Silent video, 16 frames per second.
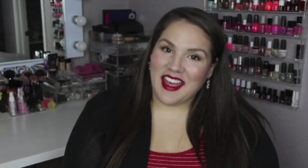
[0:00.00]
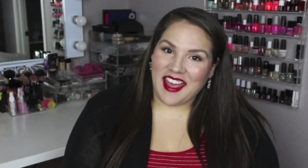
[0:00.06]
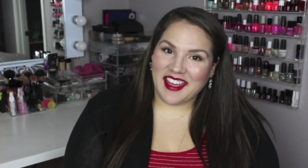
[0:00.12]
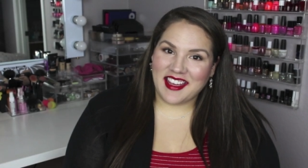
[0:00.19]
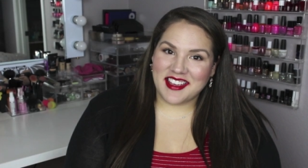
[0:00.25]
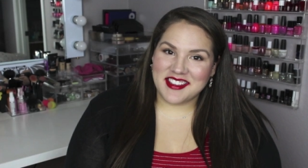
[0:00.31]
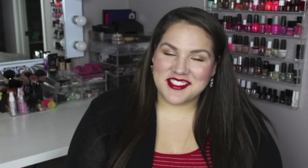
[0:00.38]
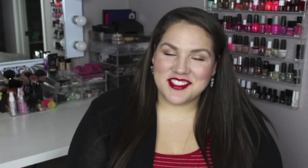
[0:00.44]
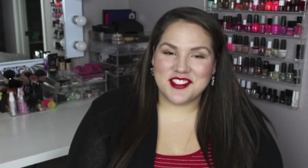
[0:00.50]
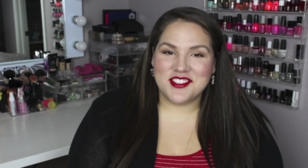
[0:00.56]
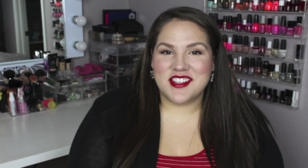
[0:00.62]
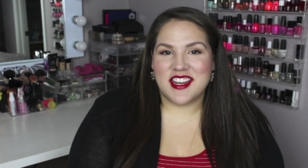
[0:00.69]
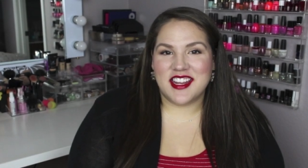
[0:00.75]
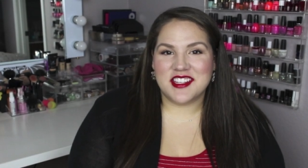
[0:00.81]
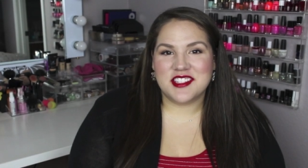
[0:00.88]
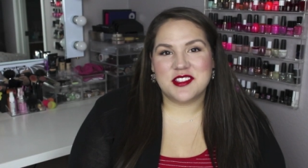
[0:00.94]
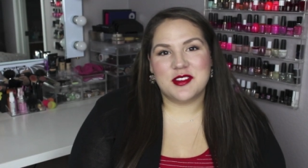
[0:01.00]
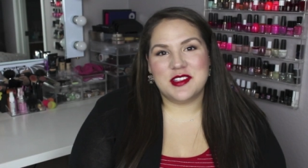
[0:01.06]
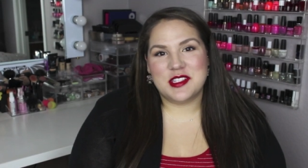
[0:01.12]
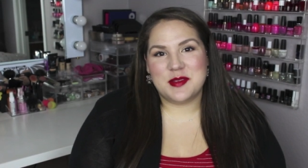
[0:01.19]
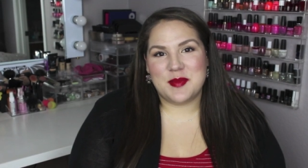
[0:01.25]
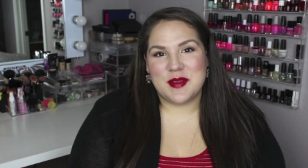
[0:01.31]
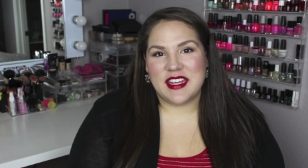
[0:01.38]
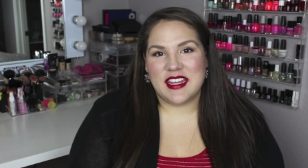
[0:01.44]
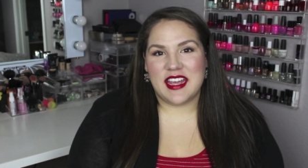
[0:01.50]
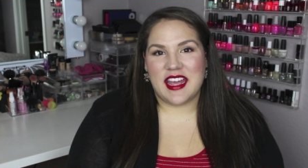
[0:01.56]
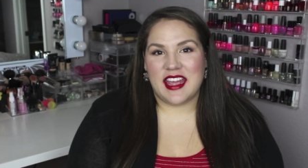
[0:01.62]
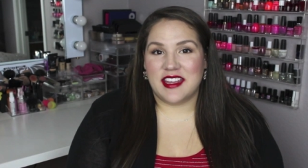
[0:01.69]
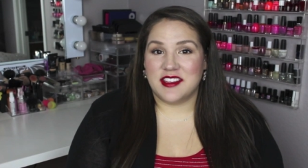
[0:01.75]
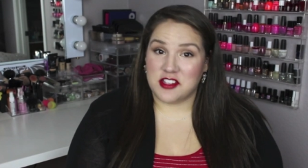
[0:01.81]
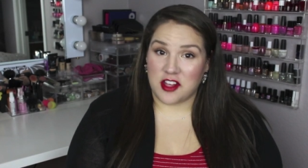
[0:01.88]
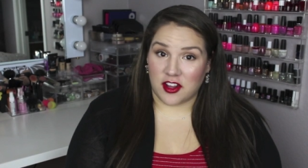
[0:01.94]
Hey guys, so today is going to be
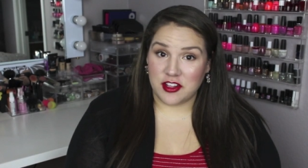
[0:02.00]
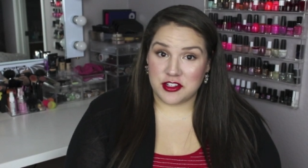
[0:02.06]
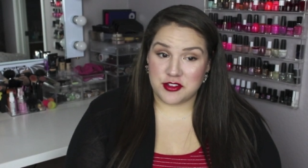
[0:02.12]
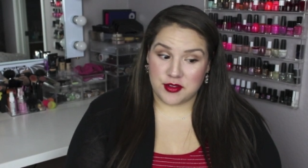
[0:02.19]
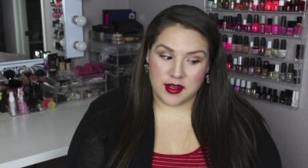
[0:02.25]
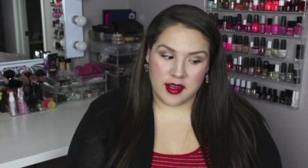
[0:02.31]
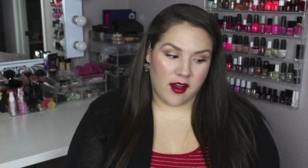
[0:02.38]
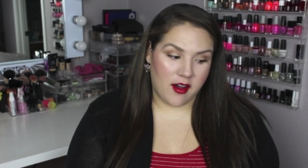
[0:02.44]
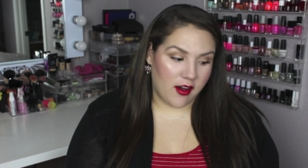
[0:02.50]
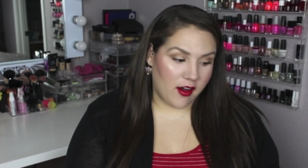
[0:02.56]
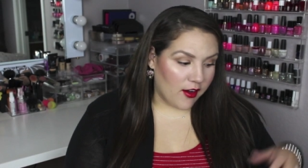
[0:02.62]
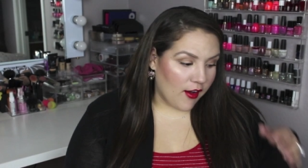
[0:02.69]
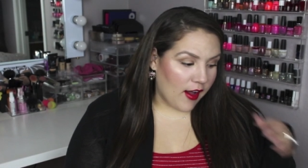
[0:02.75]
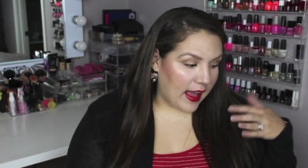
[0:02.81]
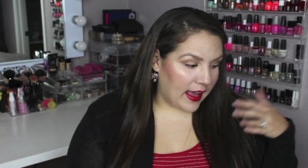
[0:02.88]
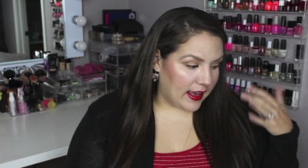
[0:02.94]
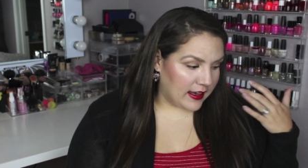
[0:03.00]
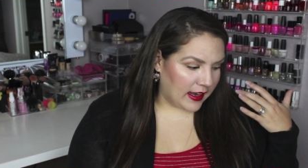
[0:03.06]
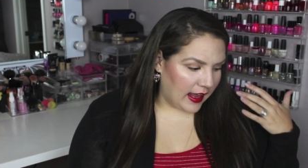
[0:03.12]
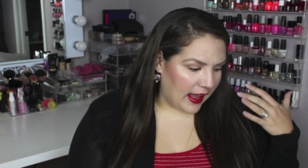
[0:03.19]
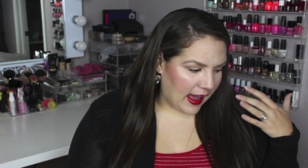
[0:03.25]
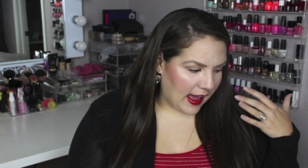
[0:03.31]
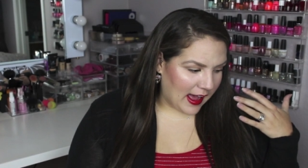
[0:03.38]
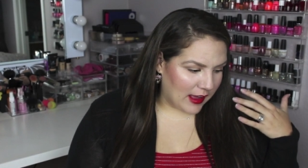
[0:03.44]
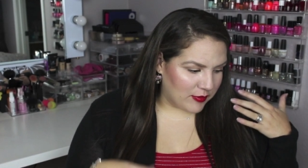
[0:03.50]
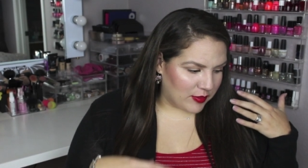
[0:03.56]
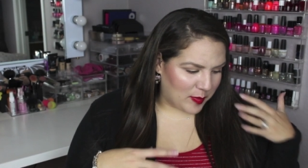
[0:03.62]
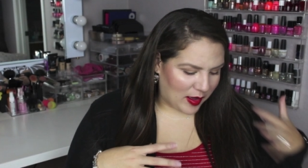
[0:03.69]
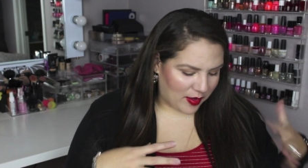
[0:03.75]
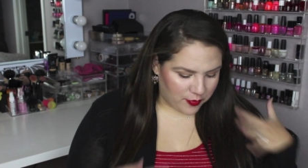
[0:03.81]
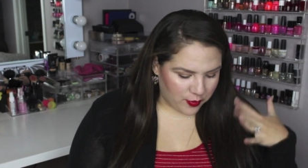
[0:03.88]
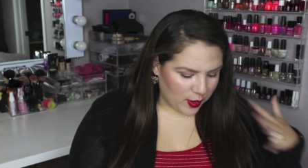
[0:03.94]
a Dollar Tree haul and I have
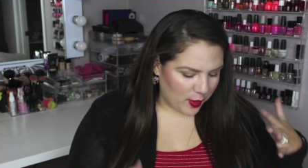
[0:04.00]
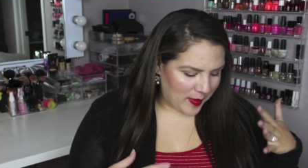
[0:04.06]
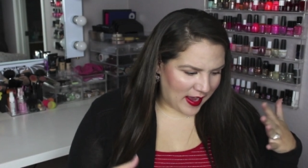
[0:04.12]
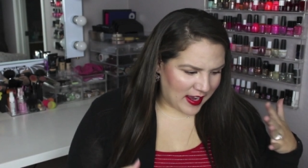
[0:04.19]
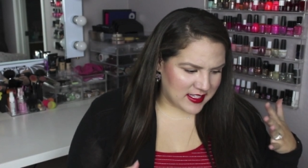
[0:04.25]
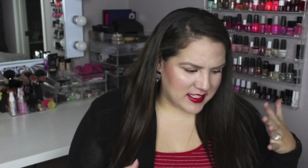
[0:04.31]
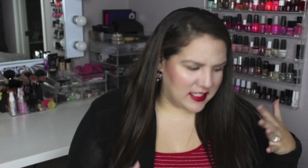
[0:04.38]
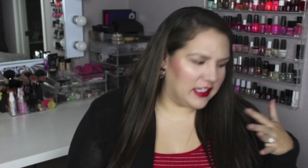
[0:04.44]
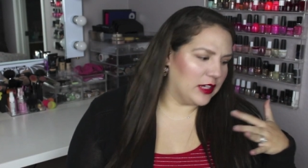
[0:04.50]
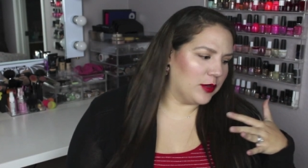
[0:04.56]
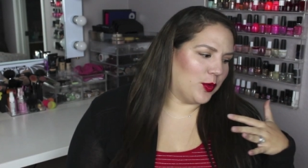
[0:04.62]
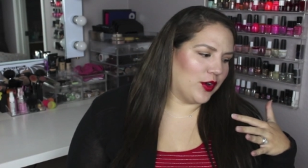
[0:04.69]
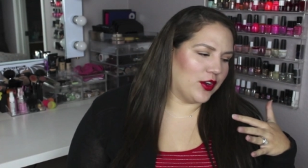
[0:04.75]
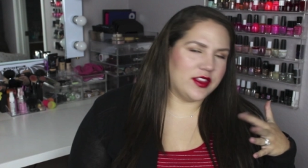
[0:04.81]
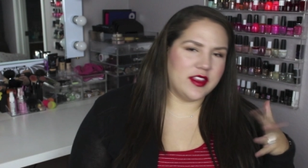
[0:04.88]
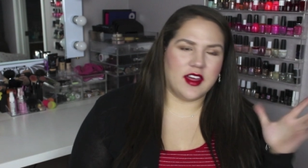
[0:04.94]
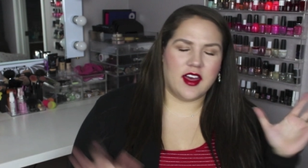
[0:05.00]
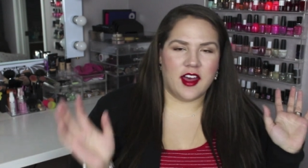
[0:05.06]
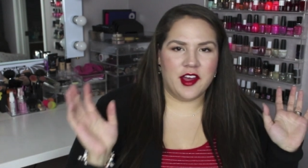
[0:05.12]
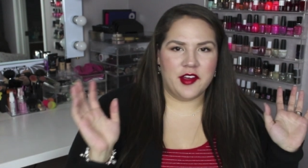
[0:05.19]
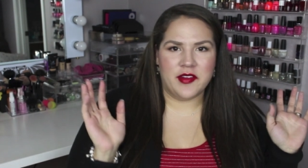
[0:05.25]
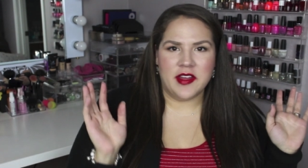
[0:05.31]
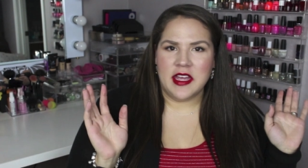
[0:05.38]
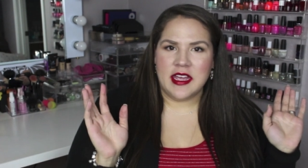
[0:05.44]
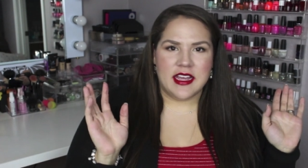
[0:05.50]
about four bags here worth of